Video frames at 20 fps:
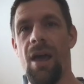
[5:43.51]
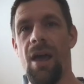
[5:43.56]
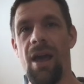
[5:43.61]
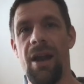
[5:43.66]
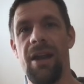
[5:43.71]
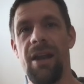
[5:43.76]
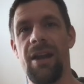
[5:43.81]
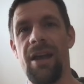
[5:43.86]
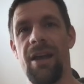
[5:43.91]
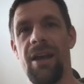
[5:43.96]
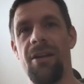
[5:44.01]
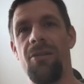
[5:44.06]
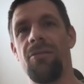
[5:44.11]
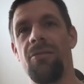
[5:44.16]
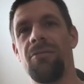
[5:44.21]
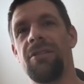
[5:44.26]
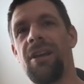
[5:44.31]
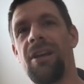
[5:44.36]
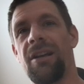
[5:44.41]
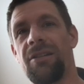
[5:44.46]
N8N,
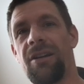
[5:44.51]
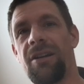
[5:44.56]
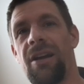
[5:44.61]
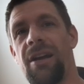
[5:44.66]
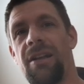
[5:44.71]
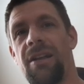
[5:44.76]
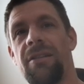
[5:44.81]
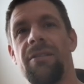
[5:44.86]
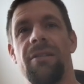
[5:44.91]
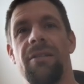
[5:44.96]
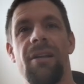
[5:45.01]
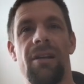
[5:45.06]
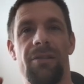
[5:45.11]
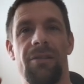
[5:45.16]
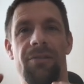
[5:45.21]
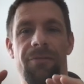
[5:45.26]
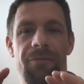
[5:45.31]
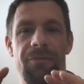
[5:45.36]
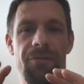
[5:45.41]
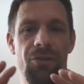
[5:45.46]
on the other hand, got
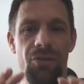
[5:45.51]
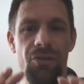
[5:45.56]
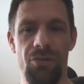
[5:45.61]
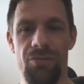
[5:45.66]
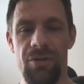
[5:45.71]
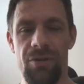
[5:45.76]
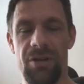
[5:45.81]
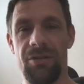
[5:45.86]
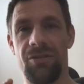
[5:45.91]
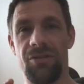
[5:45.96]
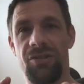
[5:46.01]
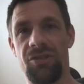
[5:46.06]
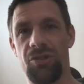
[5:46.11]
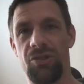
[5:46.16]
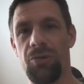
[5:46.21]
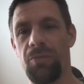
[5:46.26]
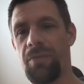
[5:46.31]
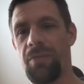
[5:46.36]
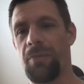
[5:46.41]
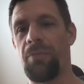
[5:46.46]
fewer
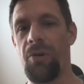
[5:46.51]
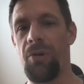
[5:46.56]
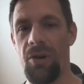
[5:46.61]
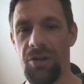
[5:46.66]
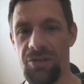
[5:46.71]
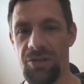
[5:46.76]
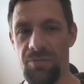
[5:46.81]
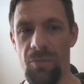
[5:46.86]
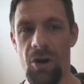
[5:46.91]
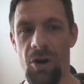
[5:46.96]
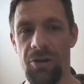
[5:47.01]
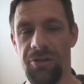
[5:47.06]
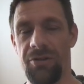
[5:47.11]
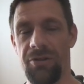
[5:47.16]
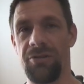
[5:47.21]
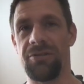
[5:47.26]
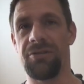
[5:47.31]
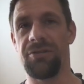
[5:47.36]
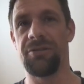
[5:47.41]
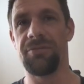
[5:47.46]
super polished
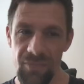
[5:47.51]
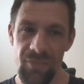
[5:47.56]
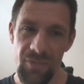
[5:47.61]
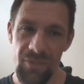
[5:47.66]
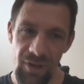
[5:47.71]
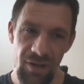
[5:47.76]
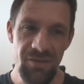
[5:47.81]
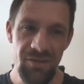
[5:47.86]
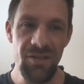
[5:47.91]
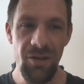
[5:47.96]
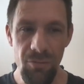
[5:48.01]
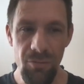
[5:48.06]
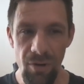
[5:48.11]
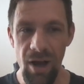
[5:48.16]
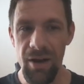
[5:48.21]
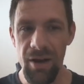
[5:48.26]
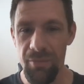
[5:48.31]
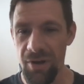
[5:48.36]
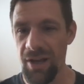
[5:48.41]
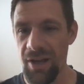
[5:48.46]
modules. There's
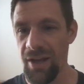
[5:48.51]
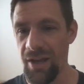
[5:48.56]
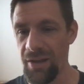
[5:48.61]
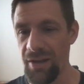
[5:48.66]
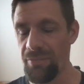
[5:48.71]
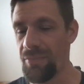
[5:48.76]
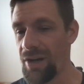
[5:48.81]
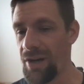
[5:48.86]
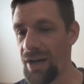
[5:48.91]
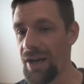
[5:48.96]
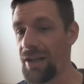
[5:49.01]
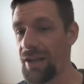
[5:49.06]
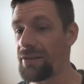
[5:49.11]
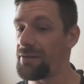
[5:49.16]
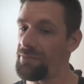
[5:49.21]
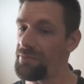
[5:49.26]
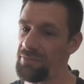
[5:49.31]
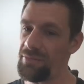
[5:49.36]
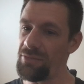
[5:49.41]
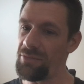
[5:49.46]
quite a bit, but
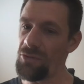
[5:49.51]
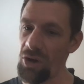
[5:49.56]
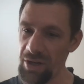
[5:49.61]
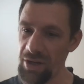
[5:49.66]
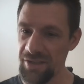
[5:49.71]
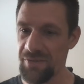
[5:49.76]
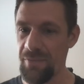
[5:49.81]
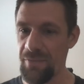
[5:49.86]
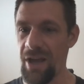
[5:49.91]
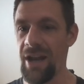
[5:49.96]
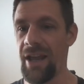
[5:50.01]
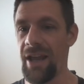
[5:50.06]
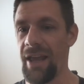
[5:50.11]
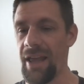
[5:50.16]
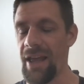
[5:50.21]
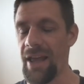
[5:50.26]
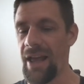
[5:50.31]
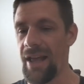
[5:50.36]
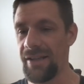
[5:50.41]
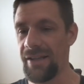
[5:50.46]
not as
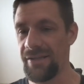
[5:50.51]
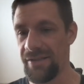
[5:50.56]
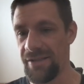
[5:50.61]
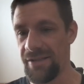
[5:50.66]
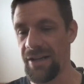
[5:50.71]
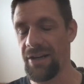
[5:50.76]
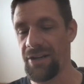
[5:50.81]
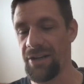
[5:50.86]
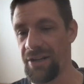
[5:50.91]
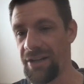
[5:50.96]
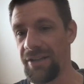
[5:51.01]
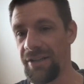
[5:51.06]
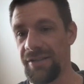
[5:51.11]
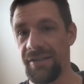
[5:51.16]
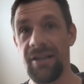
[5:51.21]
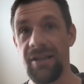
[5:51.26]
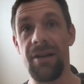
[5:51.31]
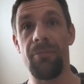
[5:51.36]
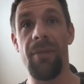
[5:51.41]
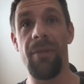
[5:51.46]
many as there it
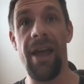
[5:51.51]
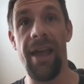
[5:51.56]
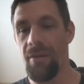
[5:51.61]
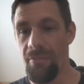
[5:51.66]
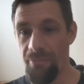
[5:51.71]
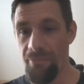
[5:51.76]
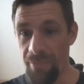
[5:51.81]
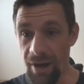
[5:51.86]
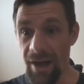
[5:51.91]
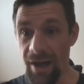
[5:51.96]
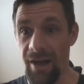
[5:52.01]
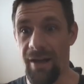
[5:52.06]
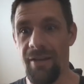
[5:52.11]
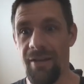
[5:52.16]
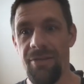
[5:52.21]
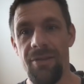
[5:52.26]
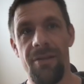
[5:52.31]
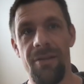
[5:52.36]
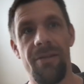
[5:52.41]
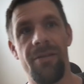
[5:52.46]
is in a Make.
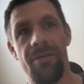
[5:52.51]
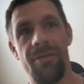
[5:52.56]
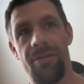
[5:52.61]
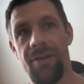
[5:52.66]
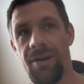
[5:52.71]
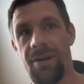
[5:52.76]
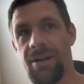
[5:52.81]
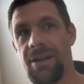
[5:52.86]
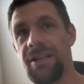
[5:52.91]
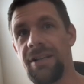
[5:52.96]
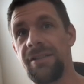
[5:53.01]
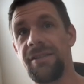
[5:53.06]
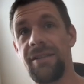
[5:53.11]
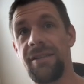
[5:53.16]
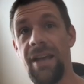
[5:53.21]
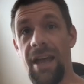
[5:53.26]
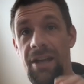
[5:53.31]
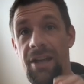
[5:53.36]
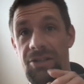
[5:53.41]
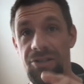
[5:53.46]
But there is
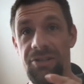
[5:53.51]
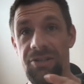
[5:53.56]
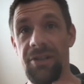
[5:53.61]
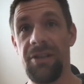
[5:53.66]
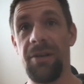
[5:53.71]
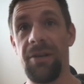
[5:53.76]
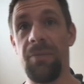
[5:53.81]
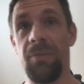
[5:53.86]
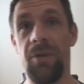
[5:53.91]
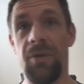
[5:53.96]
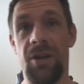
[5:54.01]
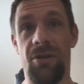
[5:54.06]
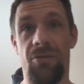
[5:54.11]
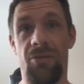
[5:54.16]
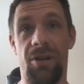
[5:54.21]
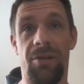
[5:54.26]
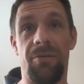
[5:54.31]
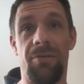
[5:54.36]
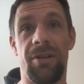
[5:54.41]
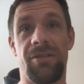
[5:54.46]
HTTP
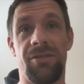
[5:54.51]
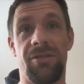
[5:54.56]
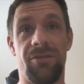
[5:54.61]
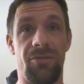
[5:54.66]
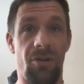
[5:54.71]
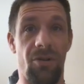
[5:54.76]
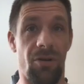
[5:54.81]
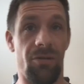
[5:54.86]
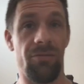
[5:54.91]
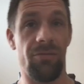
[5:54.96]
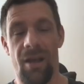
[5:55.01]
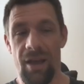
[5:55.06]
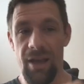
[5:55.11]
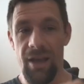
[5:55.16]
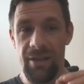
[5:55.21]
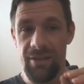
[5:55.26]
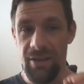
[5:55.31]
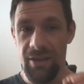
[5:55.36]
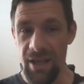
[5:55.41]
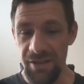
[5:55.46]
request node.
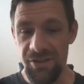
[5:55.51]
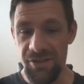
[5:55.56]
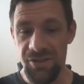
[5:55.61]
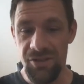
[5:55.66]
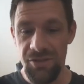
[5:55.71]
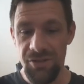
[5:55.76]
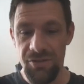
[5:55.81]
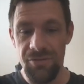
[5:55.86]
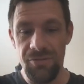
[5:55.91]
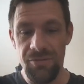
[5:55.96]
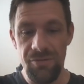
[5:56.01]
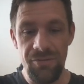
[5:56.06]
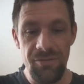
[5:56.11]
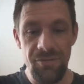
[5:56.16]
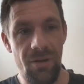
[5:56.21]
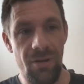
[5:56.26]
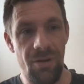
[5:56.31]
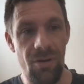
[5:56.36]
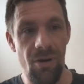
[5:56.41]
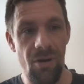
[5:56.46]
It lets you
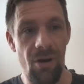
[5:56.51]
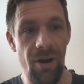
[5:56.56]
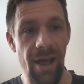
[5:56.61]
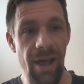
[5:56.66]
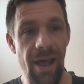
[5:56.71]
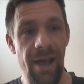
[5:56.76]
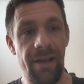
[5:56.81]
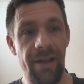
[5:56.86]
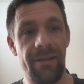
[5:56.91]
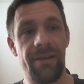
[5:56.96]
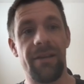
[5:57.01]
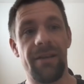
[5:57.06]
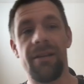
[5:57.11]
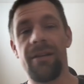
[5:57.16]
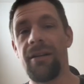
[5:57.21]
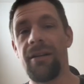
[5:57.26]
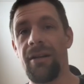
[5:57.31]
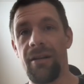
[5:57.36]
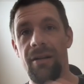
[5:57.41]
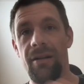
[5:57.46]
connect
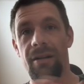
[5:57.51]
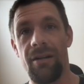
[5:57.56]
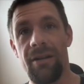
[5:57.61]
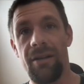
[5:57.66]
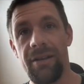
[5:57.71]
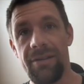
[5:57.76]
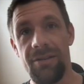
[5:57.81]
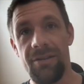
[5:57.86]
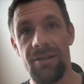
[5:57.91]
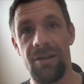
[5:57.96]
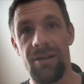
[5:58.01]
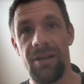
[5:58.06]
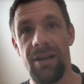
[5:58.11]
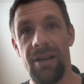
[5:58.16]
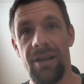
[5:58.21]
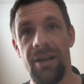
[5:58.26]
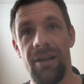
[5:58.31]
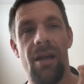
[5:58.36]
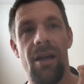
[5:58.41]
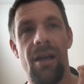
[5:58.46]

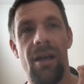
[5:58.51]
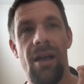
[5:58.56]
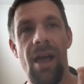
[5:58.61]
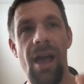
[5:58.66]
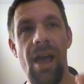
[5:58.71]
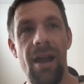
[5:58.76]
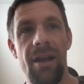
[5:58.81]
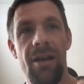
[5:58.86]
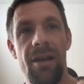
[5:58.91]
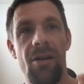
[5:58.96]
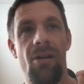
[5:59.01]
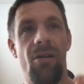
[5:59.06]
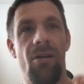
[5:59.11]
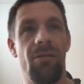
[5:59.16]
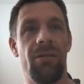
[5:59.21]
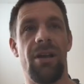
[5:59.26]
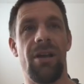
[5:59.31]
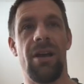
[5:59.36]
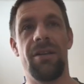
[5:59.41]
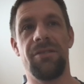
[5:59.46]
literally any
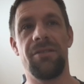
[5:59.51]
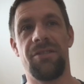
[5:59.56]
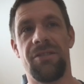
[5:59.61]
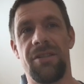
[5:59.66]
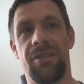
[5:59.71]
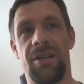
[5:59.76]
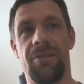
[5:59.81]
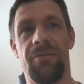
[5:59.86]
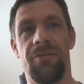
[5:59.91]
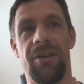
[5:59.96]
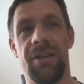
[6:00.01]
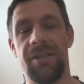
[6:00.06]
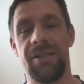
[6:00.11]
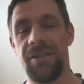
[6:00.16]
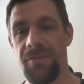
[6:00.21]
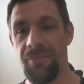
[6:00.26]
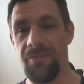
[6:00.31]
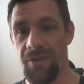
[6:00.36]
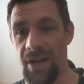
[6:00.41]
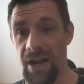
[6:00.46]
online
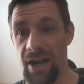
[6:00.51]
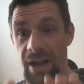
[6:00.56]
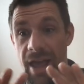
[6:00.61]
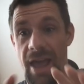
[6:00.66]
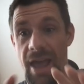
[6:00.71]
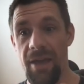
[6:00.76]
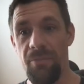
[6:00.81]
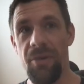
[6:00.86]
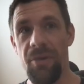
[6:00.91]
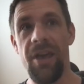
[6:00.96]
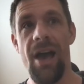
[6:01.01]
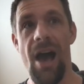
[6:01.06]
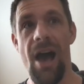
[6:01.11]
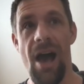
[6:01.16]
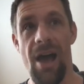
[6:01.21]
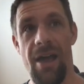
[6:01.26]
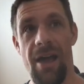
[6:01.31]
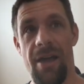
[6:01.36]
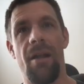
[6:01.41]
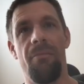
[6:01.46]
service with an
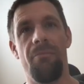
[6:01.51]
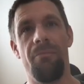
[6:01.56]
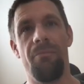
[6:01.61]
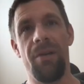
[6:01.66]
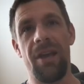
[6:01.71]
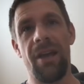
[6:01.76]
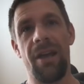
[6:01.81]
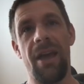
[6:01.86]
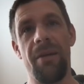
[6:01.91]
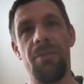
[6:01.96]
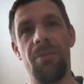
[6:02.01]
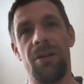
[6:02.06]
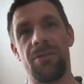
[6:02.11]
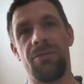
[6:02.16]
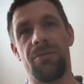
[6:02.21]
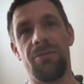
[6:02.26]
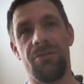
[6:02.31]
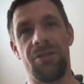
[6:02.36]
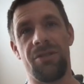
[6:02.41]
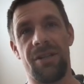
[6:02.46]
API. Being able
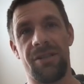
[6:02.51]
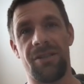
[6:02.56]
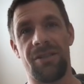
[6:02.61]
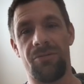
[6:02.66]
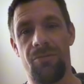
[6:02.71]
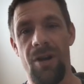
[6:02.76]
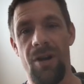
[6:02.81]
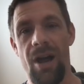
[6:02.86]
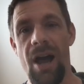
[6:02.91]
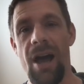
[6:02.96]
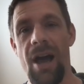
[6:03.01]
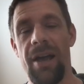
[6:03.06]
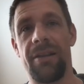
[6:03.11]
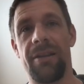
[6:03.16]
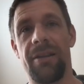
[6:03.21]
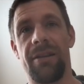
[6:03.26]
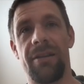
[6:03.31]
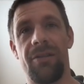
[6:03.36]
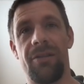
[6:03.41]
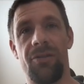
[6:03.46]
to just
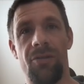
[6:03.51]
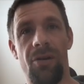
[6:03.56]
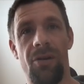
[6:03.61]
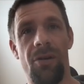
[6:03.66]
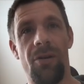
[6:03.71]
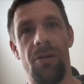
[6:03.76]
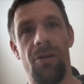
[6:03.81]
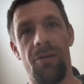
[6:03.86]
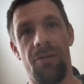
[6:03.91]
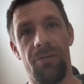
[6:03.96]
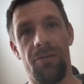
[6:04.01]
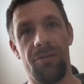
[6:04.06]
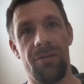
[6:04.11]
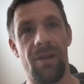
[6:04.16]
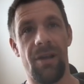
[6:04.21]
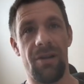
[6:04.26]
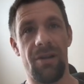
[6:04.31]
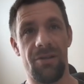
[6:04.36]
write code in a